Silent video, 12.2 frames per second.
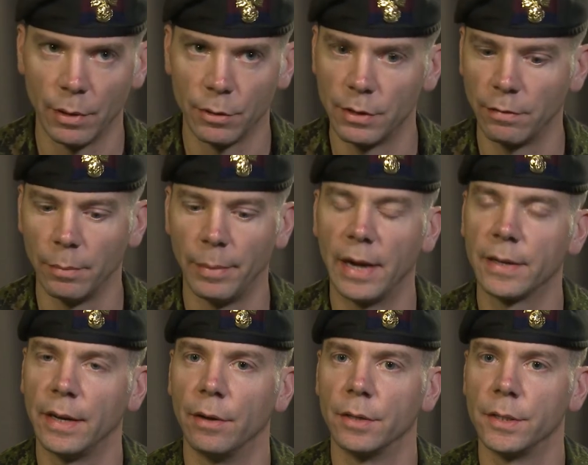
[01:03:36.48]
driven
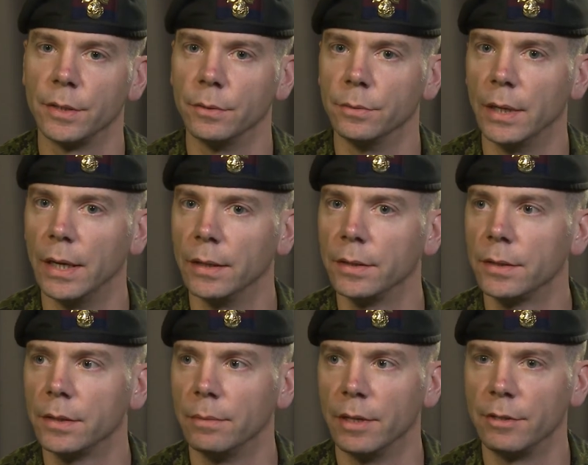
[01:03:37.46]
back down
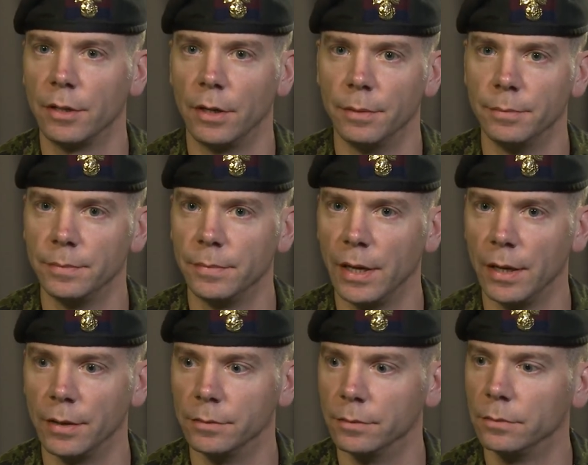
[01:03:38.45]
to Montreal
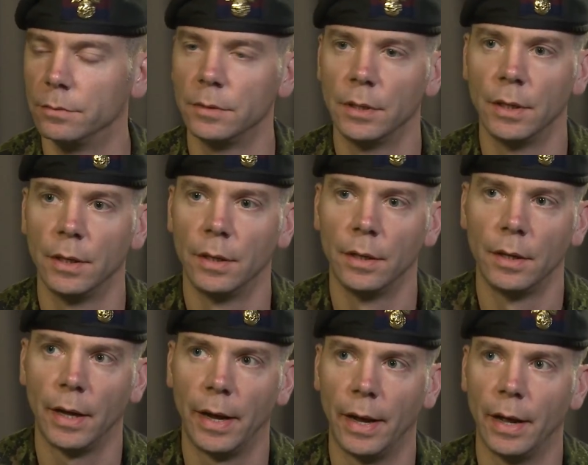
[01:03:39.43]
in
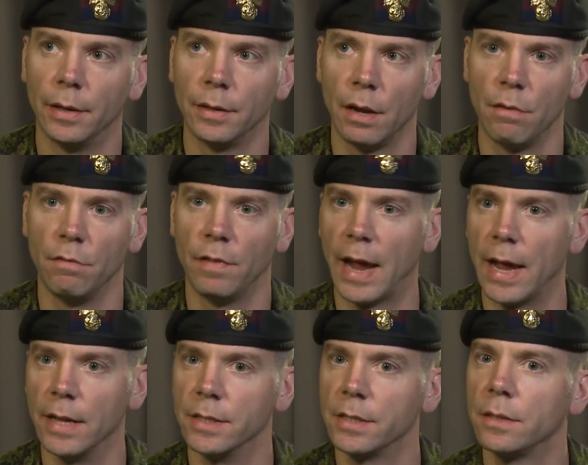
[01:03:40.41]

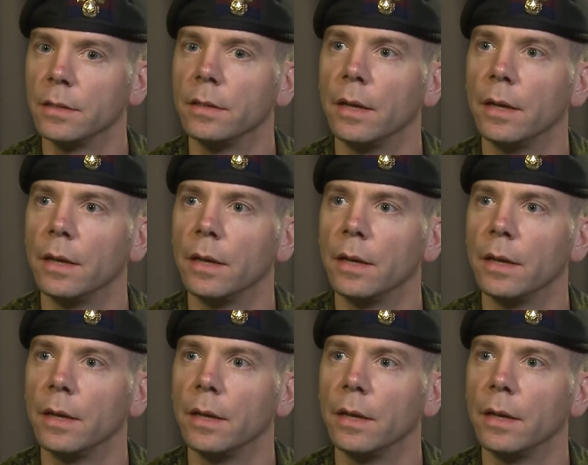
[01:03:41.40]
vans,